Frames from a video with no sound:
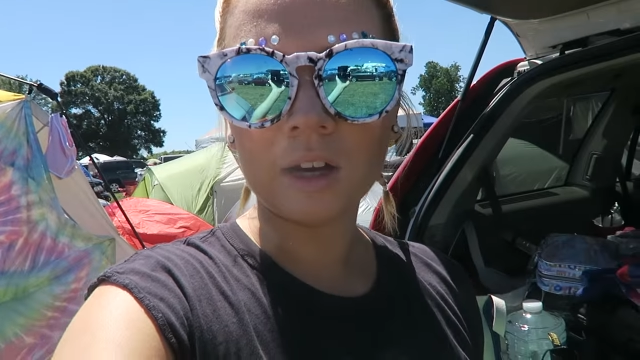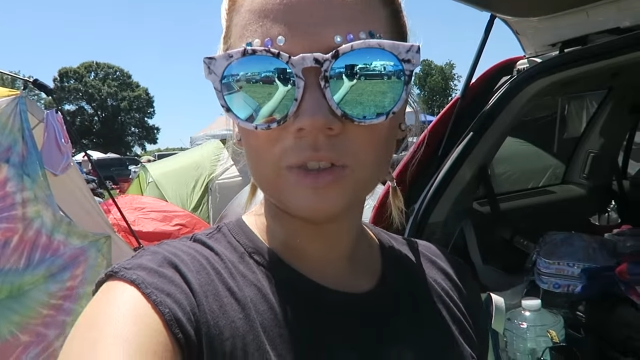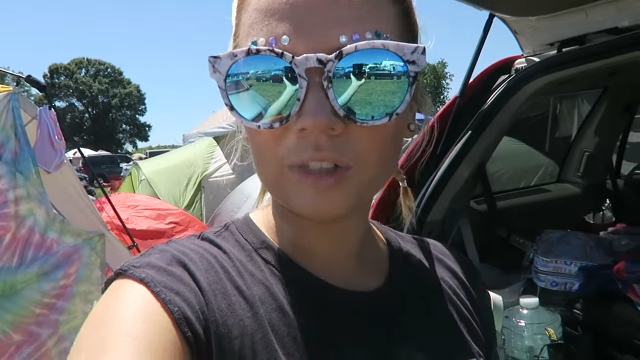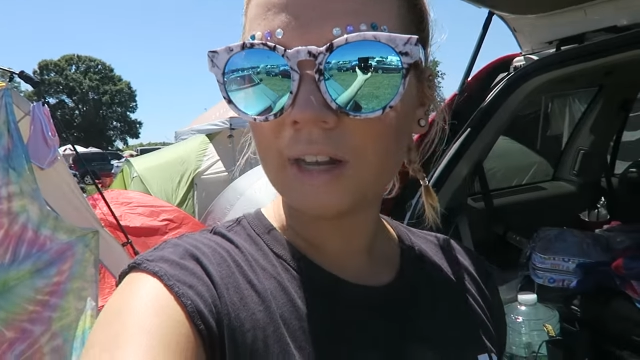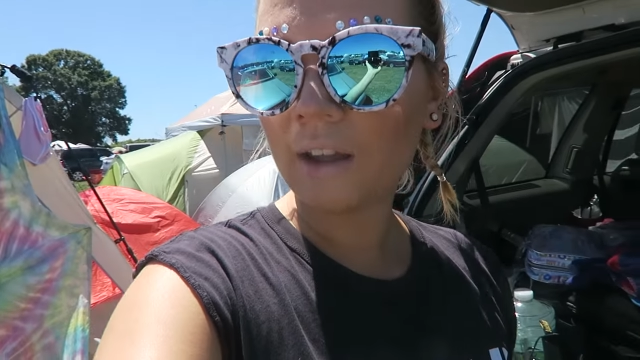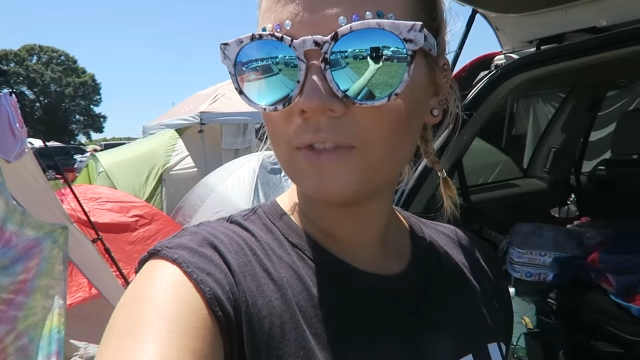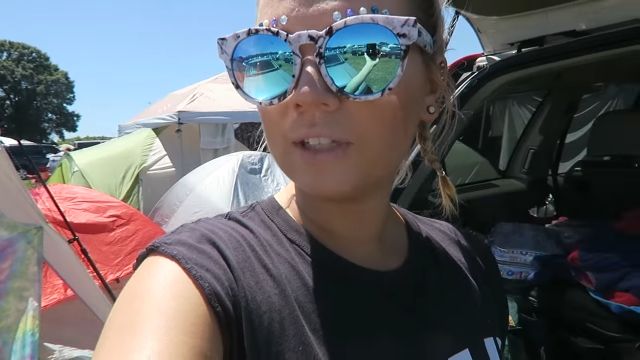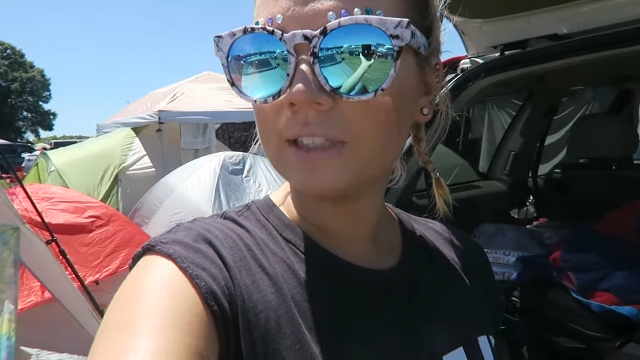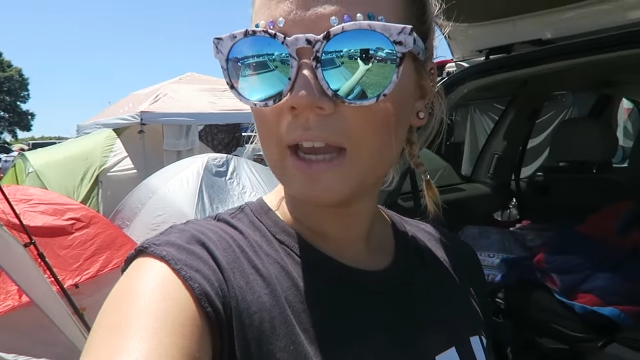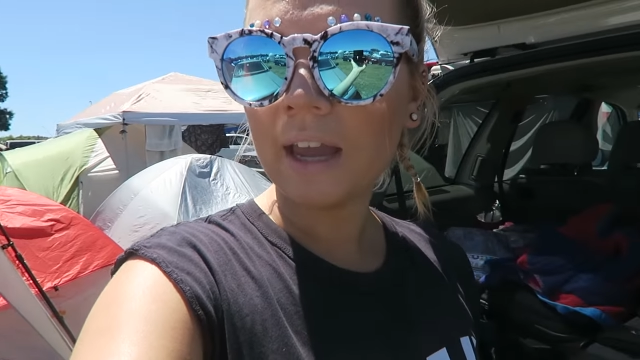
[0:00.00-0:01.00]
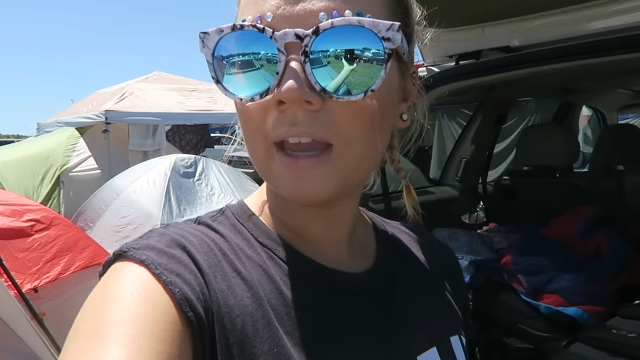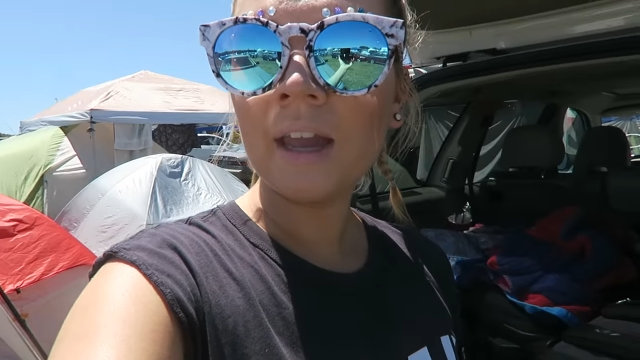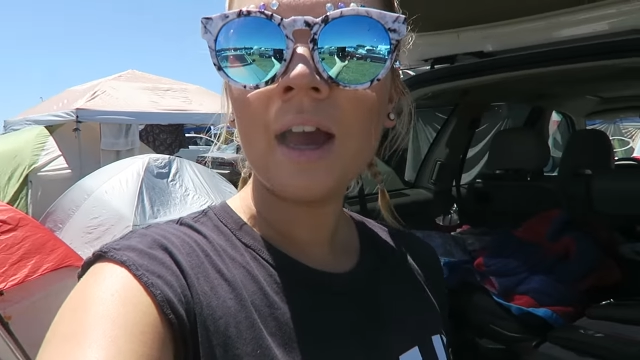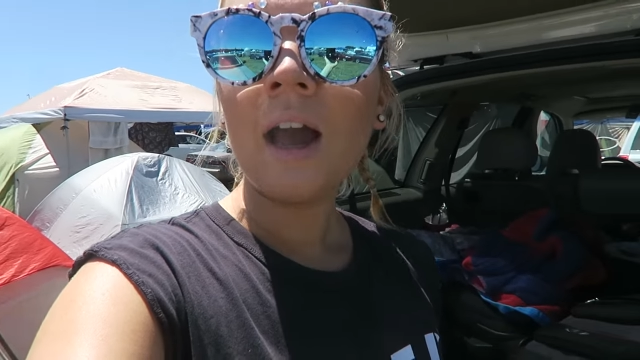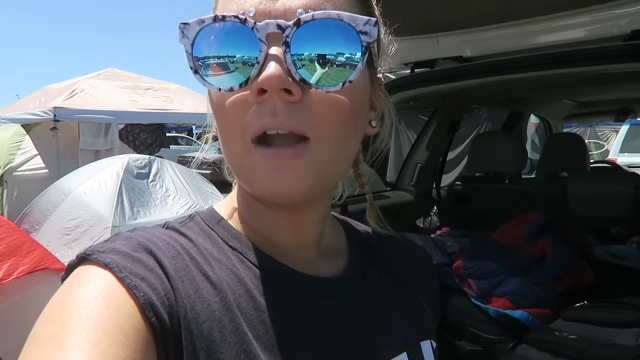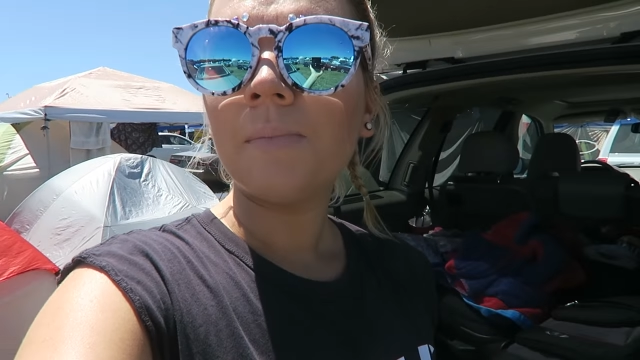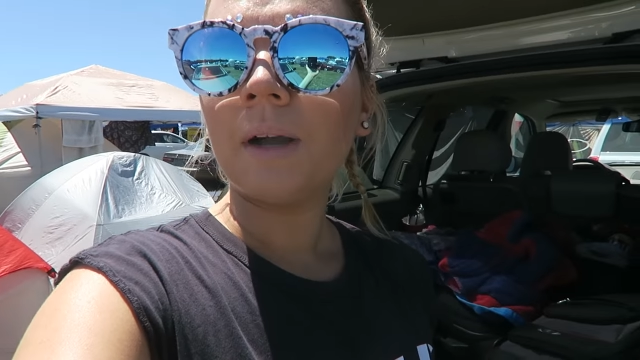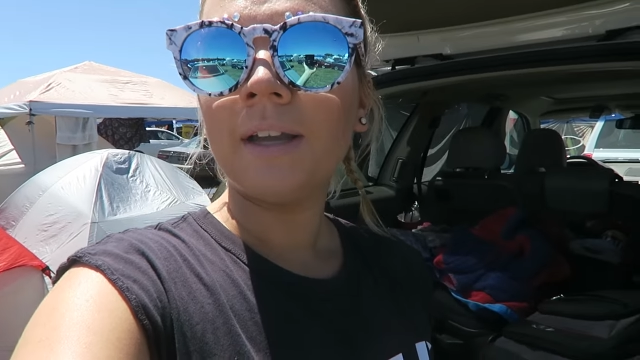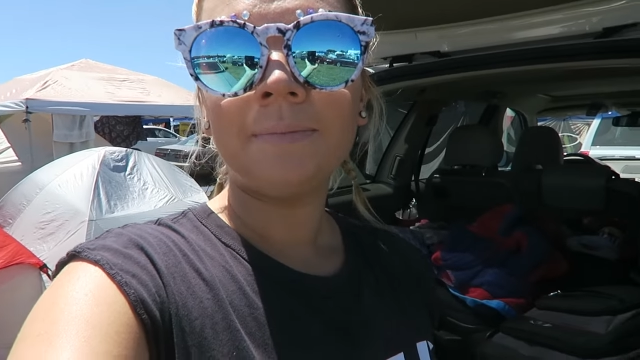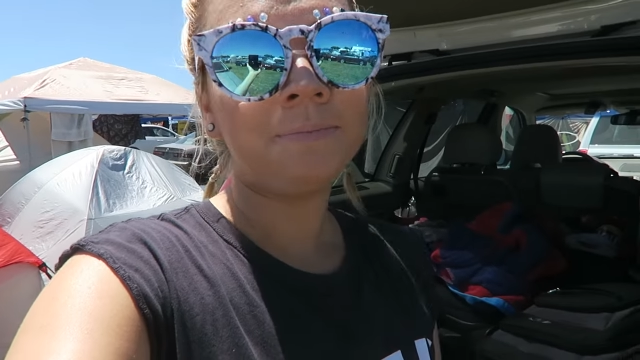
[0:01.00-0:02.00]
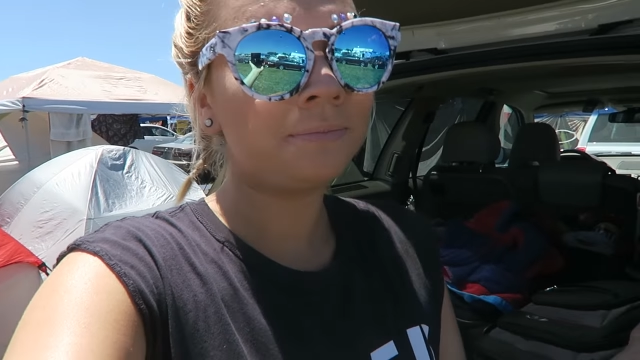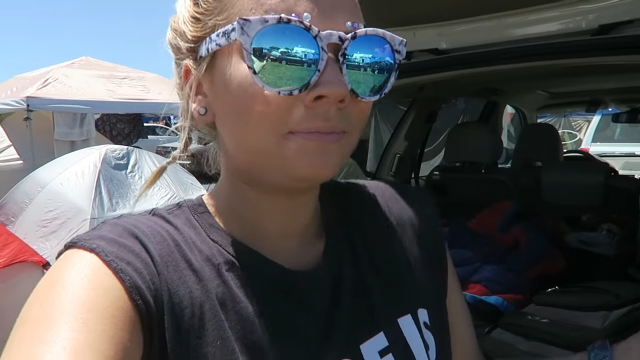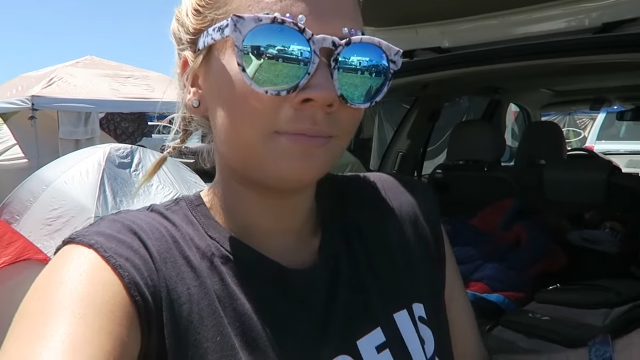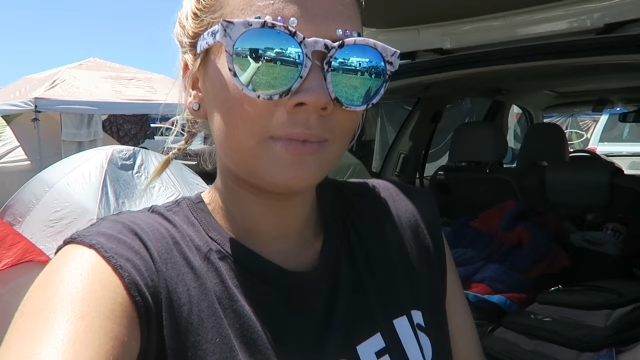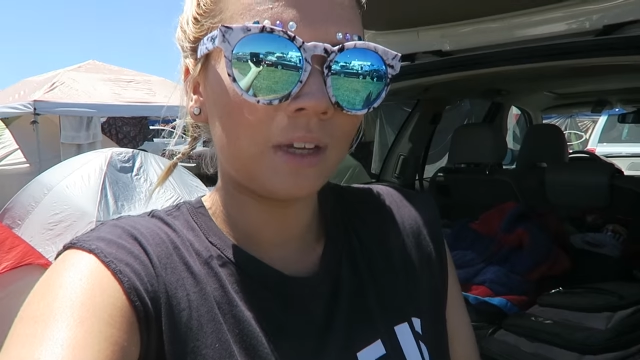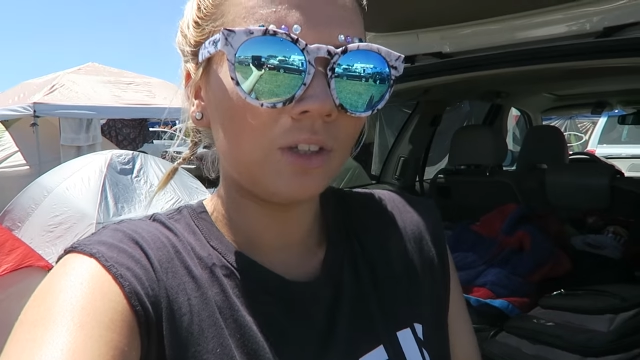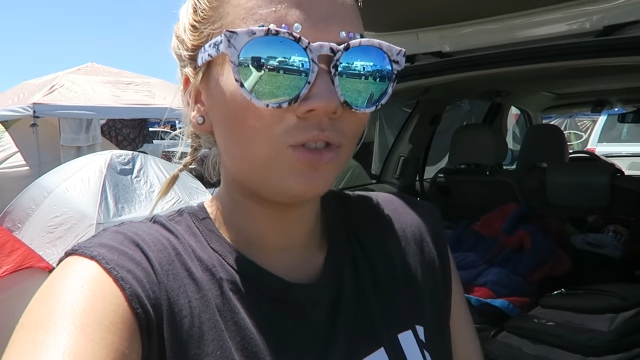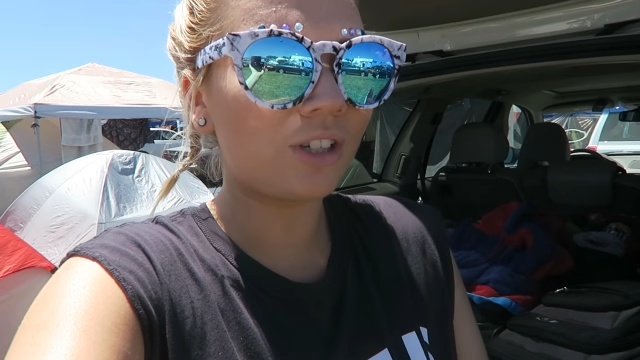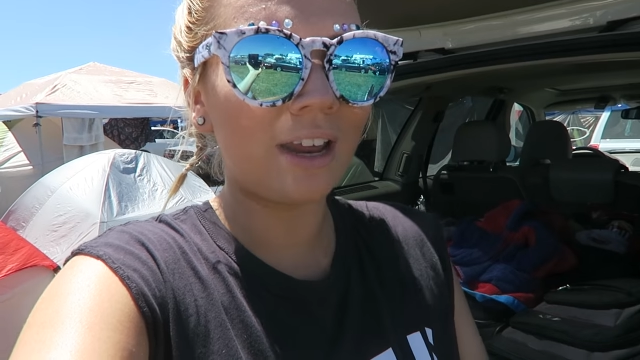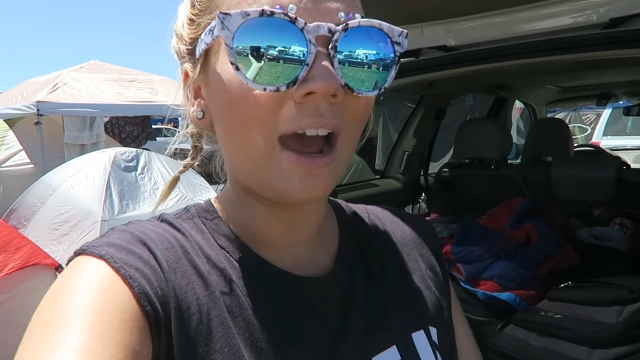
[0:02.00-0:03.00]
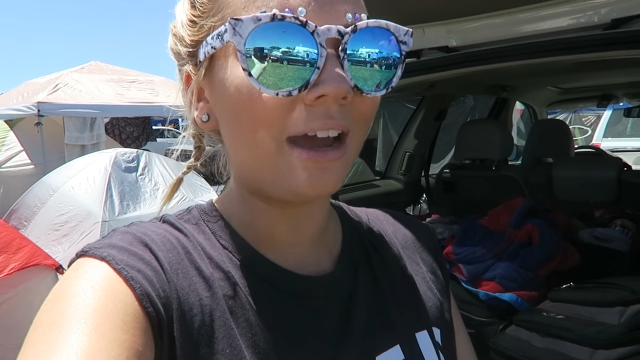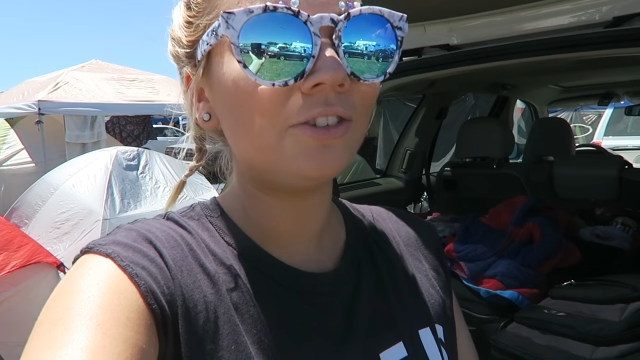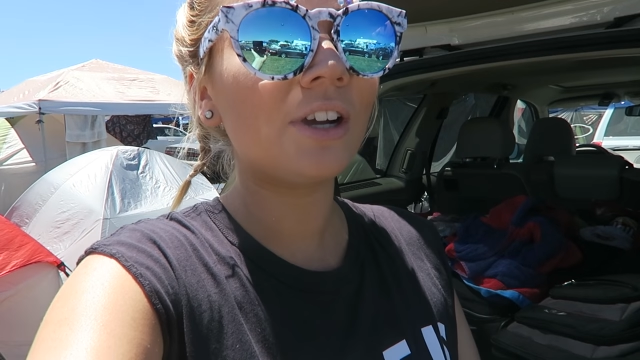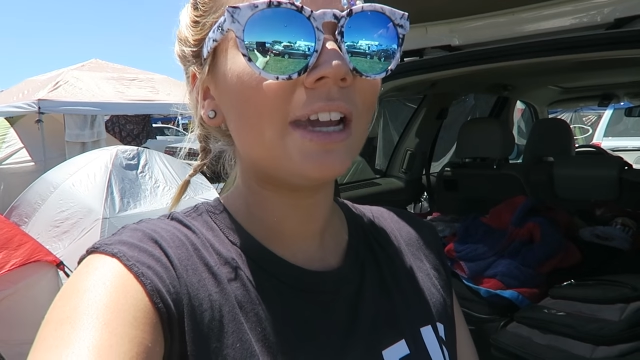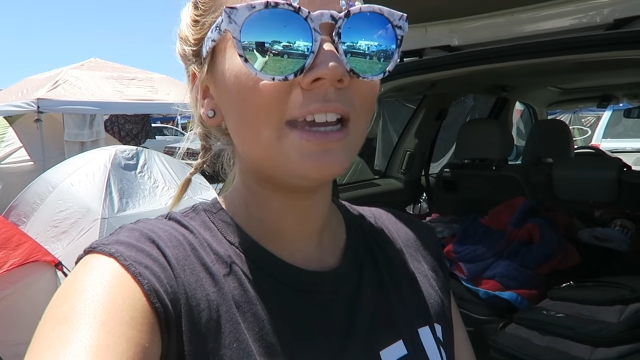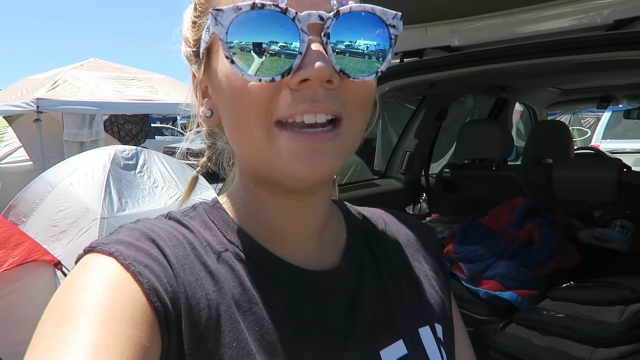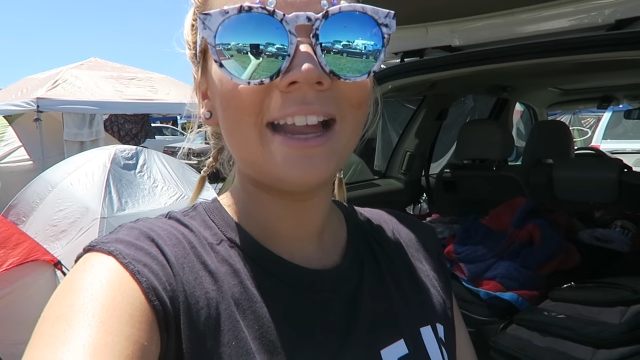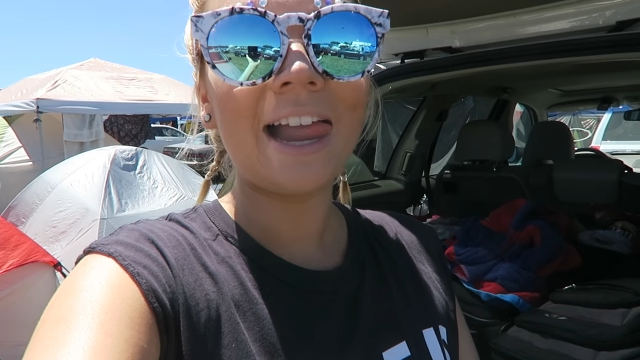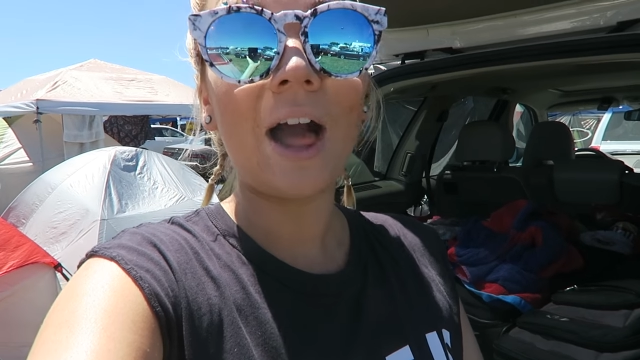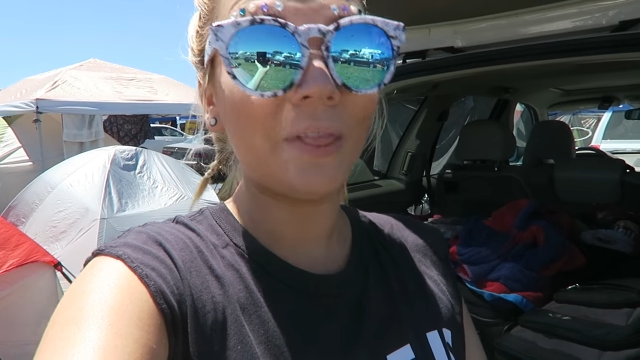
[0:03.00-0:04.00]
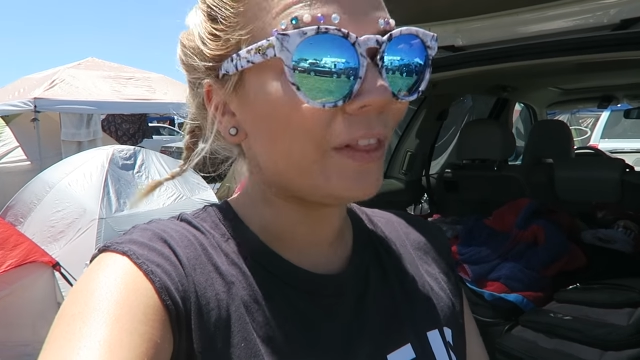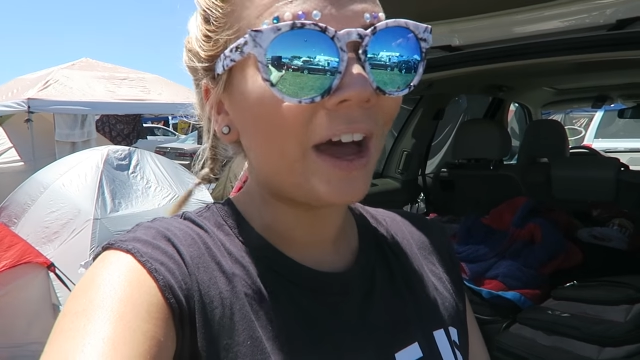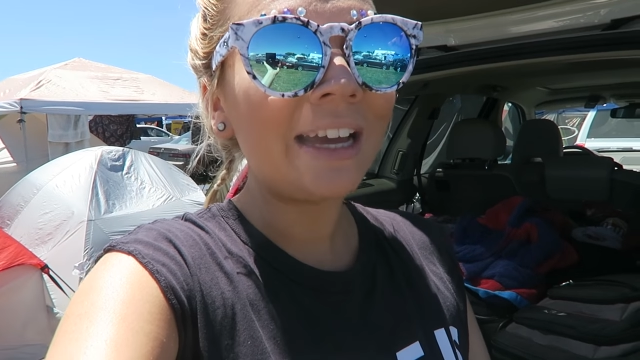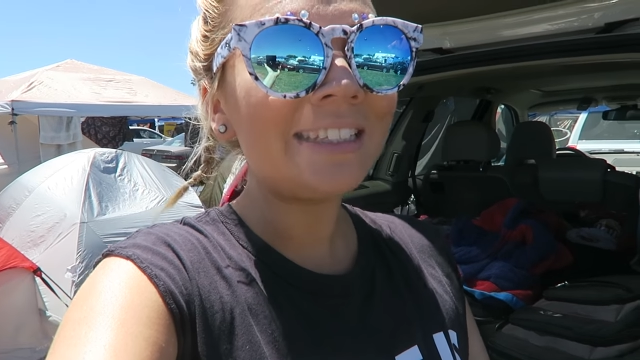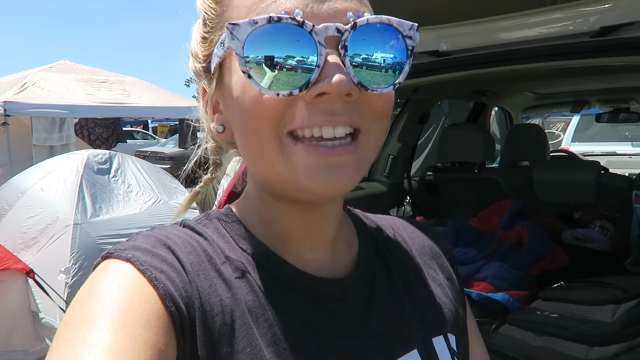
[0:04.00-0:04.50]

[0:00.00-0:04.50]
100 every day, but you just gotta hydrate a lot